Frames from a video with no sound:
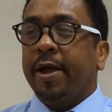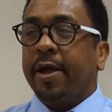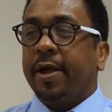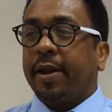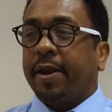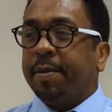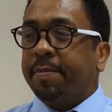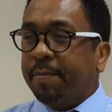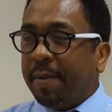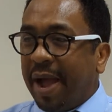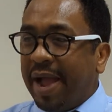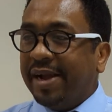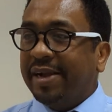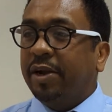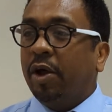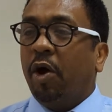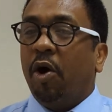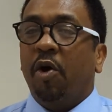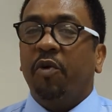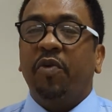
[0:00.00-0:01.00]

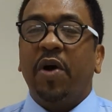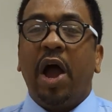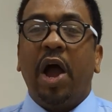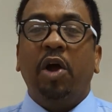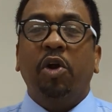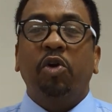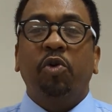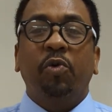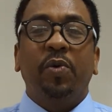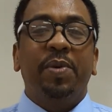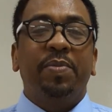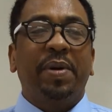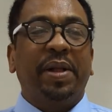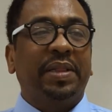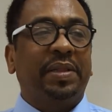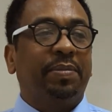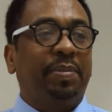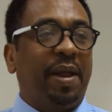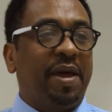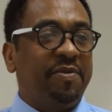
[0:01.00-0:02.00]
reminder of how do we
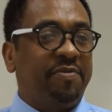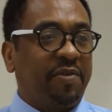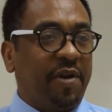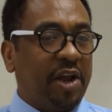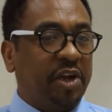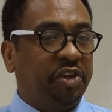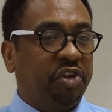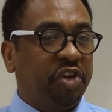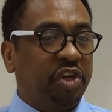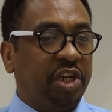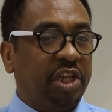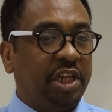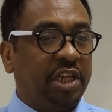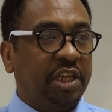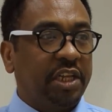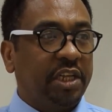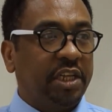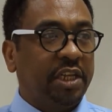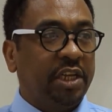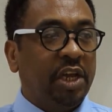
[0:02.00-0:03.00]
multiply fractions.
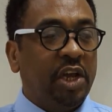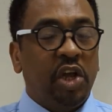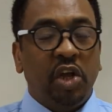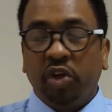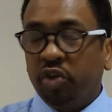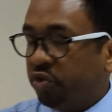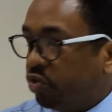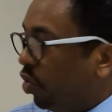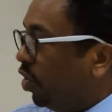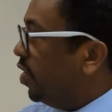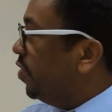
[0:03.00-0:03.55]
So